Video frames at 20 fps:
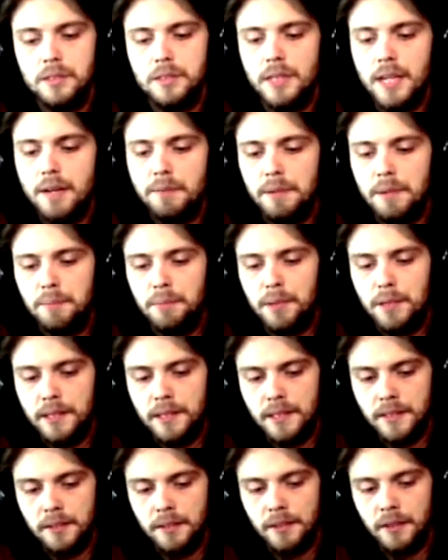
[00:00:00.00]
and we plug
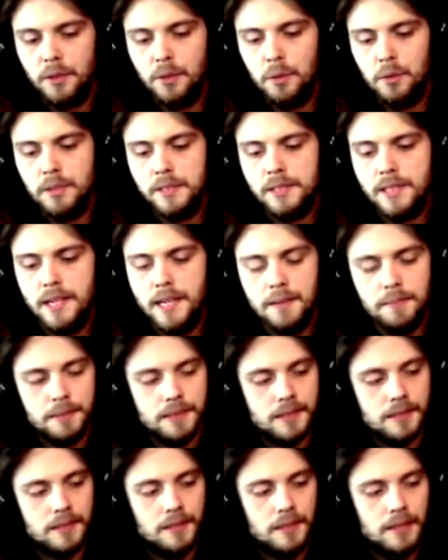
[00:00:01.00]
in our chord
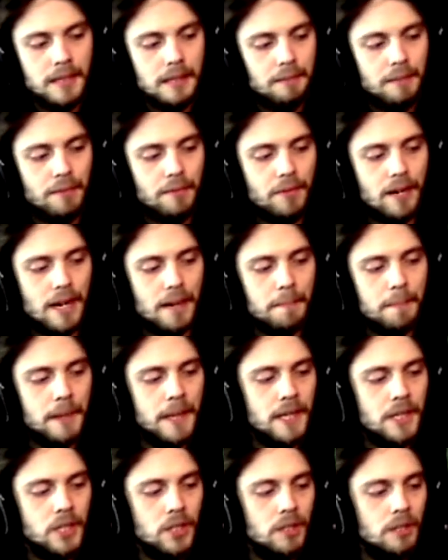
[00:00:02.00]
types. We've got
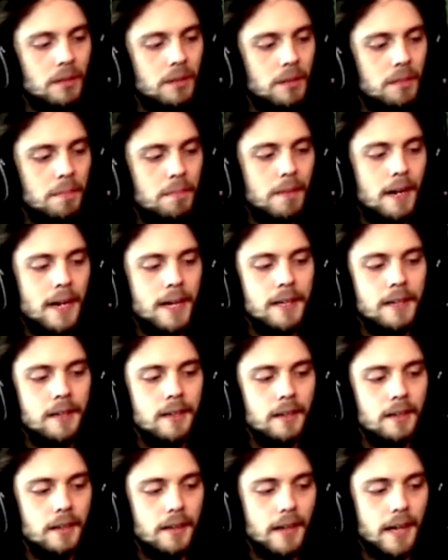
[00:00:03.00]
major,
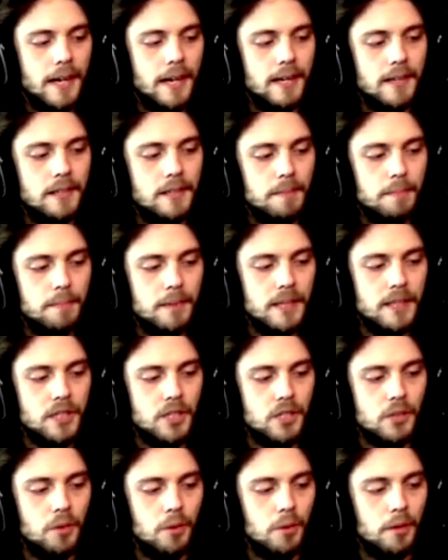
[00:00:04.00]
minor, and a
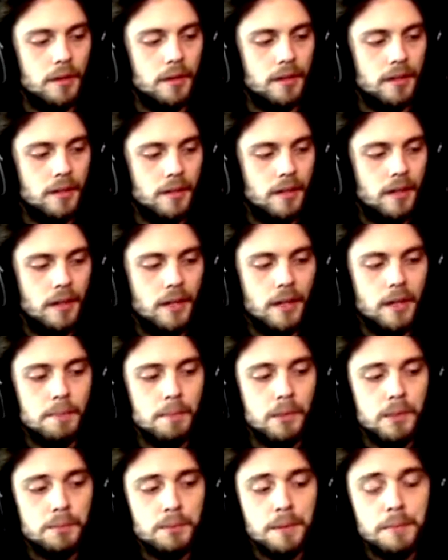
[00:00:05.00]
diminished chord.
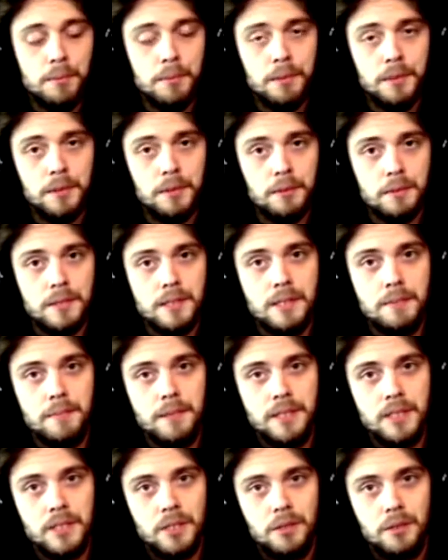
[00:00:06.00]
Most people ignore the
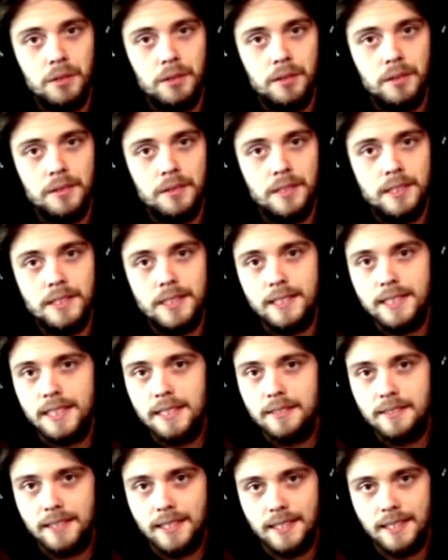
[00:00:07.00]
diminished chord because it
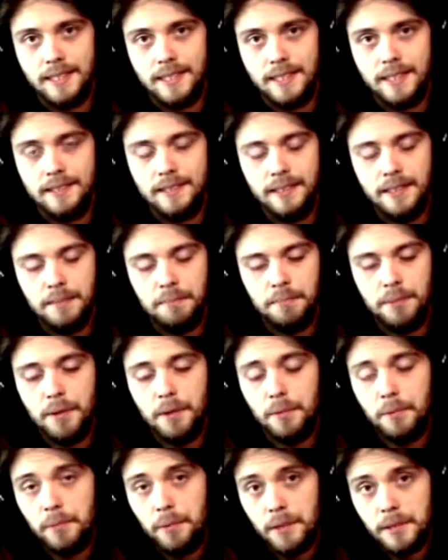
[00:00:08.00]
sounds kind of ugly,
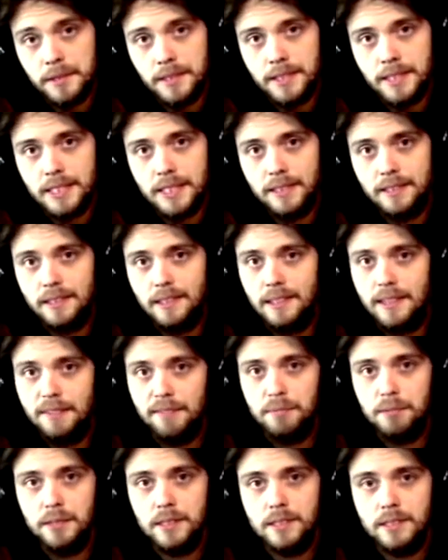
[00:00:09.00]
but we're essentially
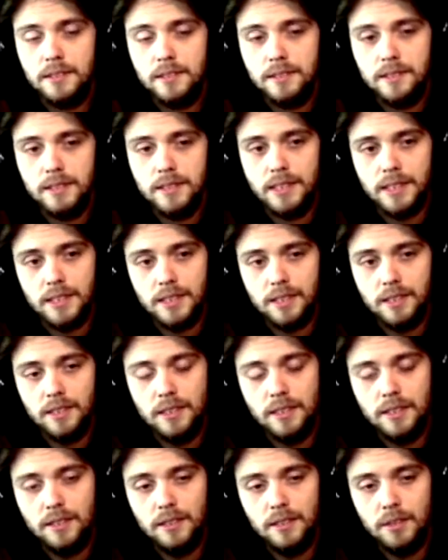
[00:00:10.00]
left with 6
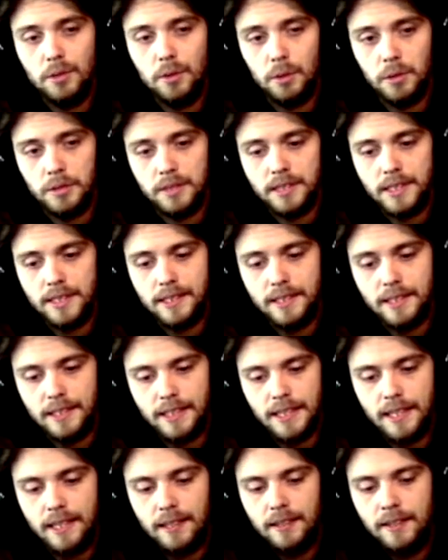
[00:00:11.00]
good chords in the
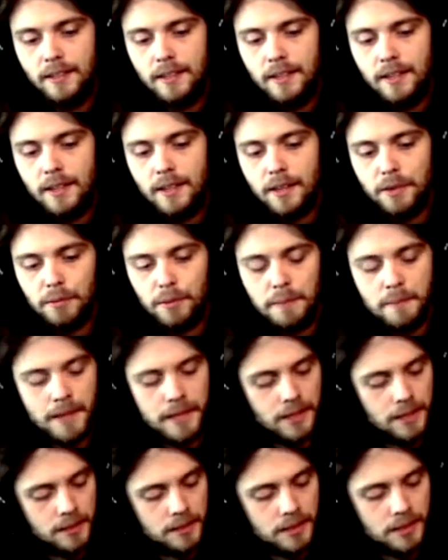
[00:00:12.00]
key. 3
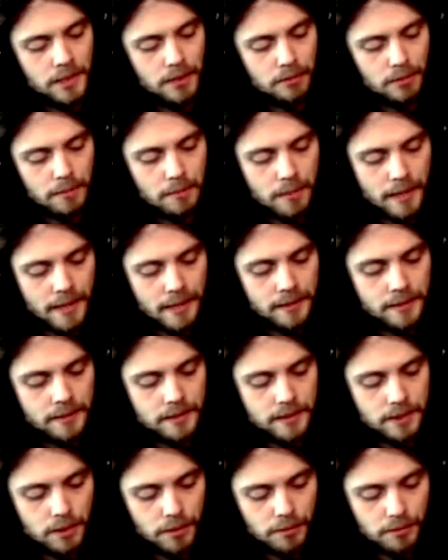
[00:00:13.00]
majors and 3
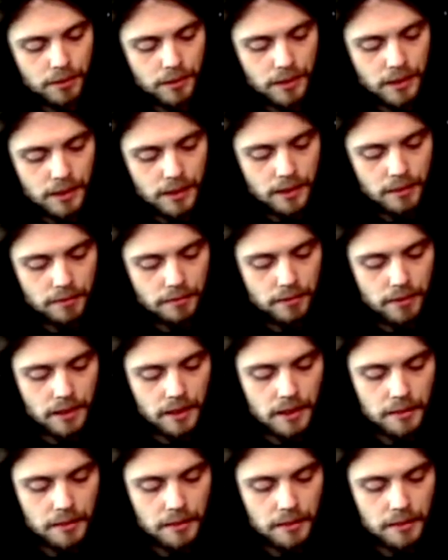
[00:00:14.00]
minors. So for the key of E